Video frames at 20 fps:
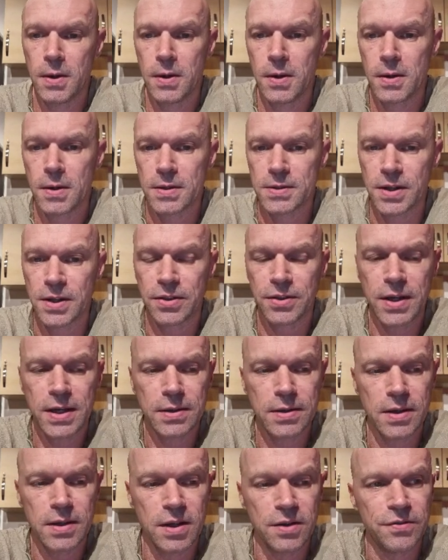because I
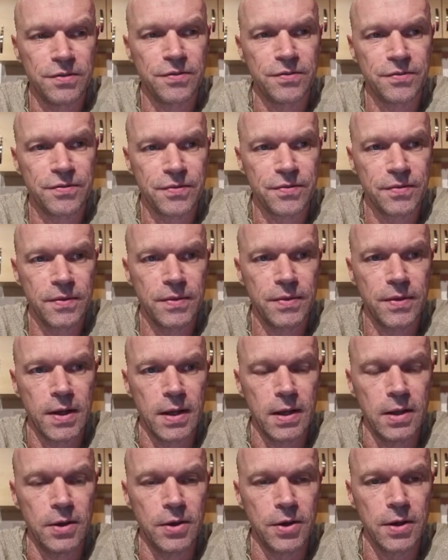think
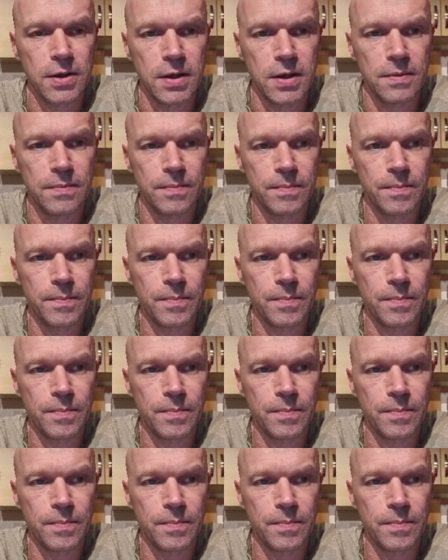they're looking at,